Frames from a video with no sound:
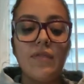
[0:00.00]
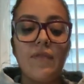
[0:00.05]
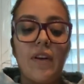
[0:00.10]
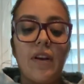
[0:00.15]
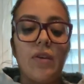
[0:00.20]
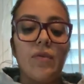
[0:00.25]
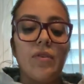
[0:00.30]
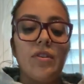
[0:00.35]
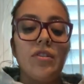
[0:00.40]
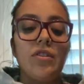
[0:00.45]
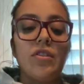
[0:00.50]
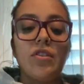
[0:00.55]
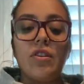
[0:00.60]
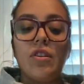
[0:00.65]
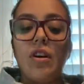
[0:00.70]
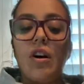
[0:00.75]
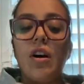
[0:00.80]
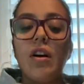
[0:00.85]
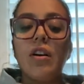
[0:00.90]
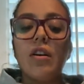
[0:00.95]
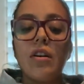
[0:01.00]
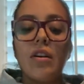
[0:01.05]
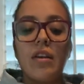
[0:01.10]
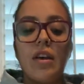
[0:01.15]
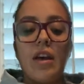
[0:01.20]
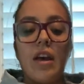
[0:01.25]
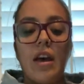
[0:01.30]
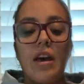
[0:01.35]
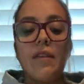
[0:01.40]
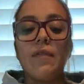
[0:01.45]
veterans should not
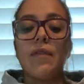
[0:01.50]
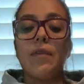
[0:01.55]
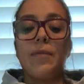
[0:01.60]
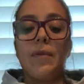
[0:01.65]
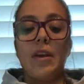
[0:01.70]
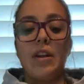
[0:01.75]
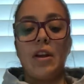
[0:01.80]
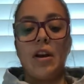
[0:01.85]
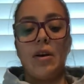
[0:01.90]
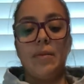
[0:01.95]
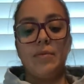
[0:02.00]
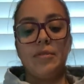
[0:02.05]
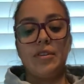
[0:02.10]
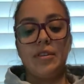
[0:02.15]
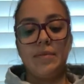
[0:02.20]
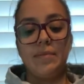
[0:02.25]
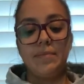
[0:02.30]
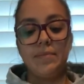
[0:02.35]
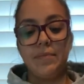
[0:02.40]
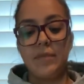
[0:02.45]
ever be an option.